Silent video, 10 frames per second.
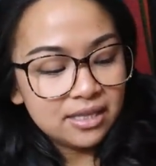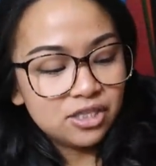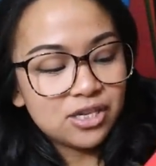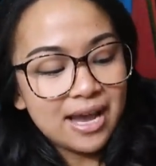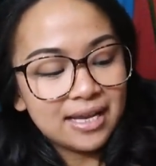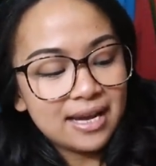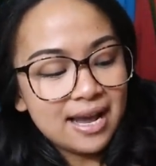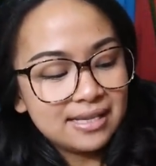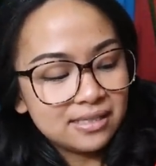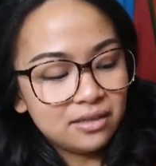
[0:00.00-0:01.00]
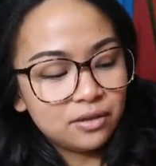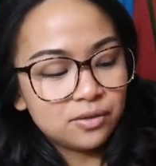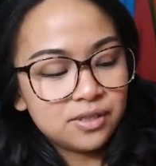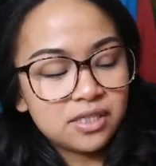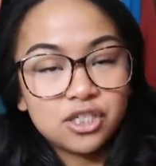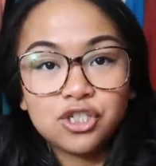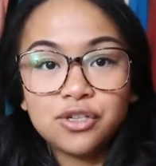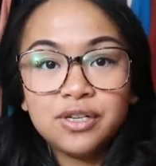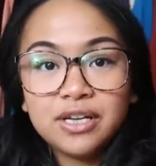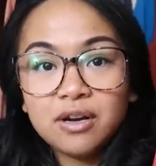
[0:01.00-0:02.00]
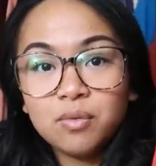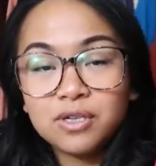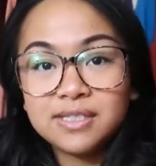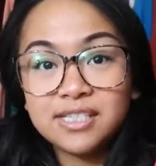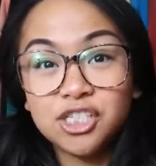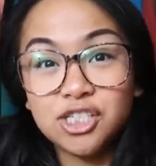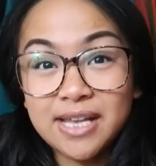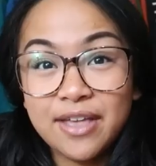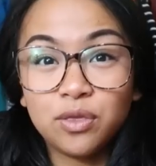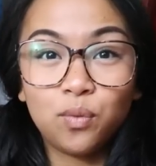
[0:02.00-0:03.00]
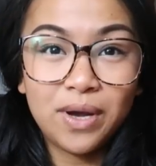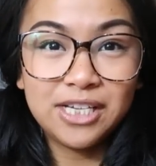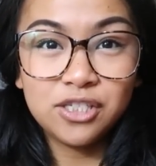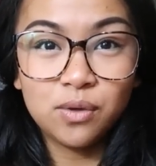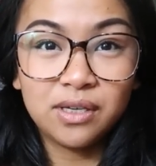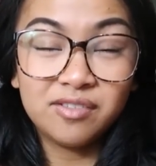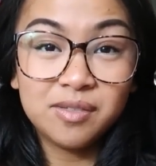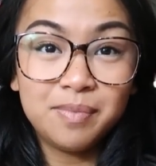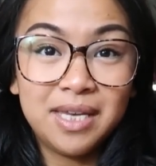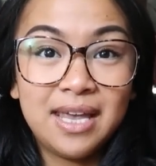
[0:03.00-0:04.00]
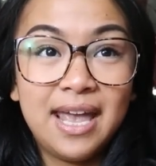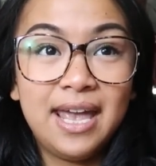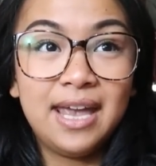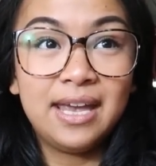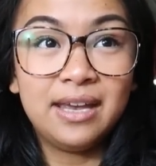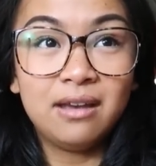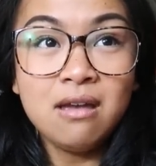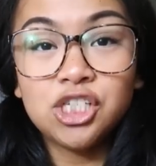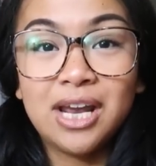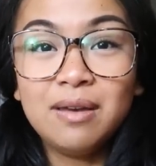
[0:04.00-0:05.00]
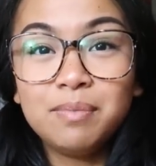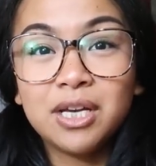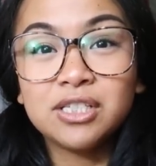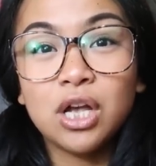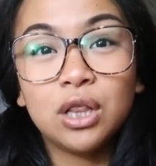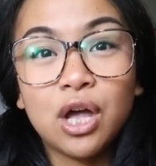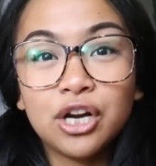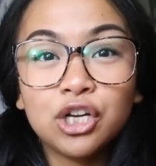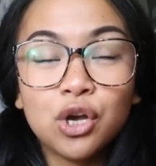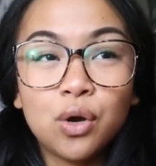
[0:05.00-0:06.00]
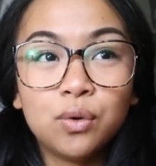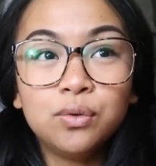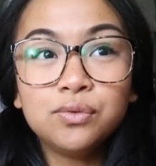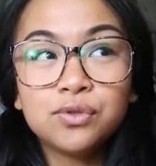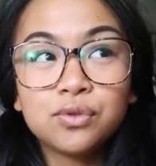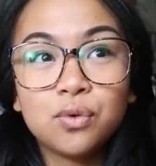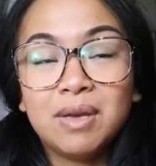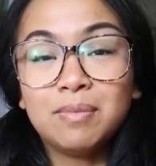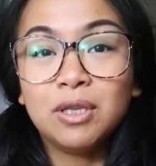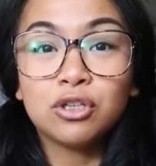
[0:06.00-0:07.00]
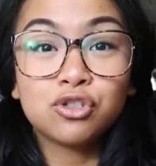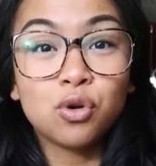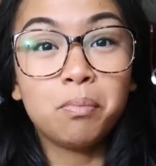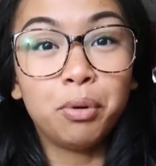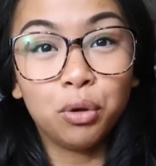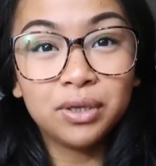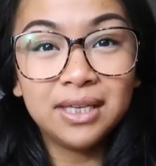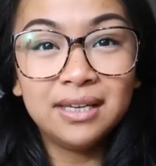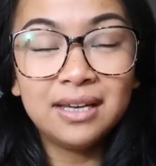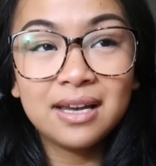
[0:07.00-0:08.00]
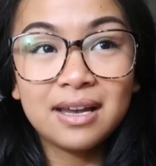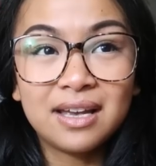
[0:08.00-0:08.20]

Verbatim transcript: the jacket has a little cincher here where it cinches at the waist, so it gives me a shape, because a lot of coats make me look so bulky,